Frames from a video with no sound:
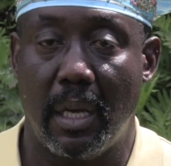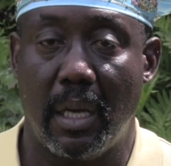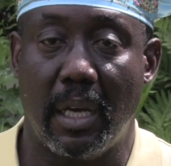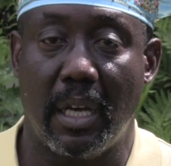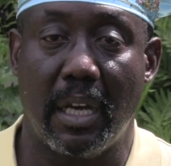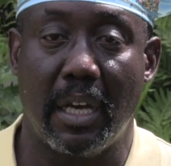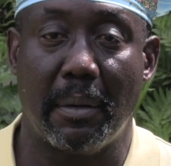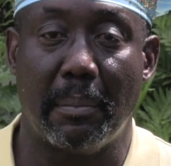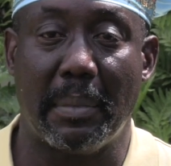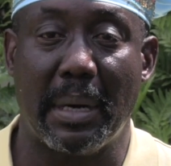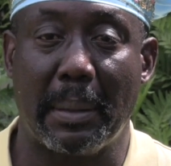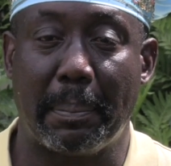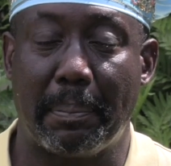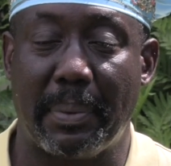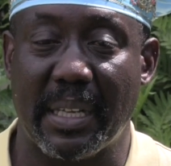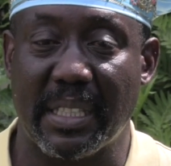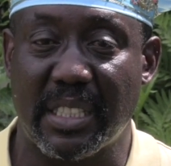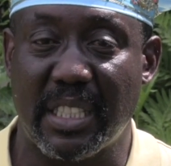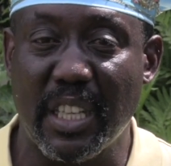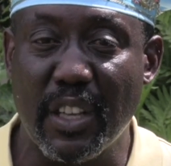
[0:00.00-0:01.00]
a
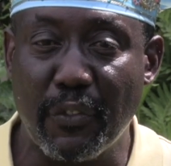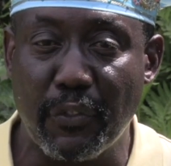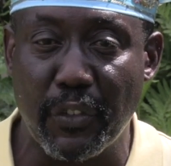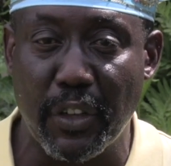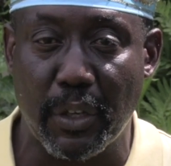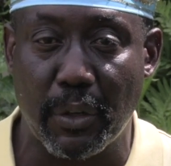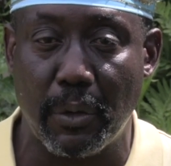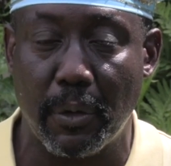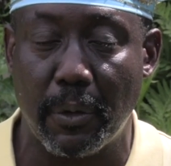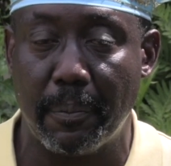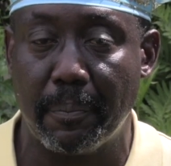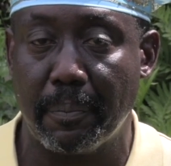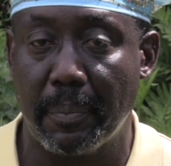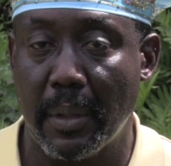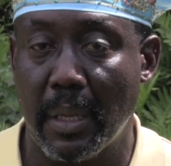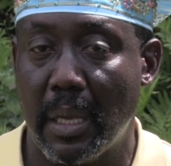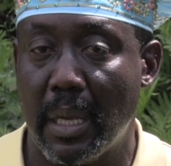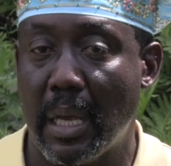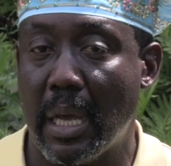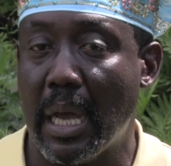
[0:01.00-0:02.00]
pacífico,
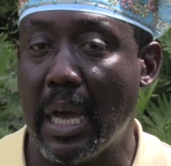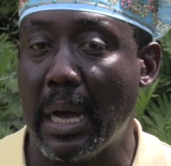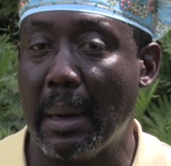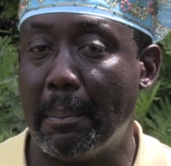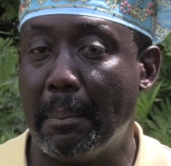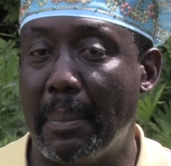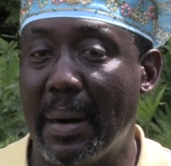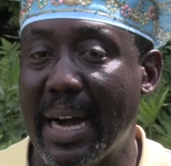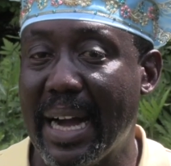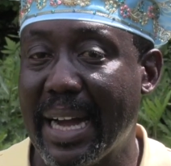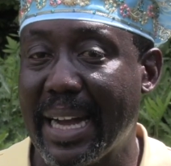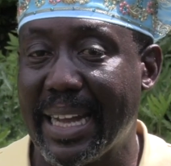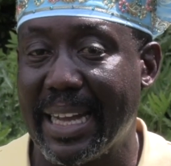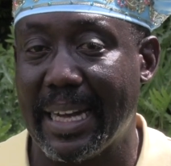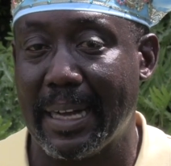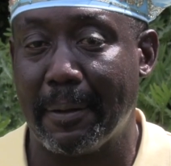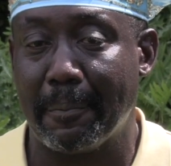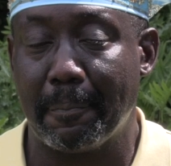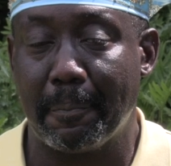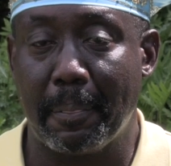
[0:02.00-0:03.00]
a
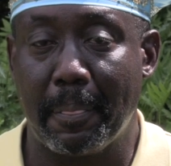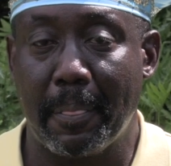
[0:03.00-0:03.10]
vaca,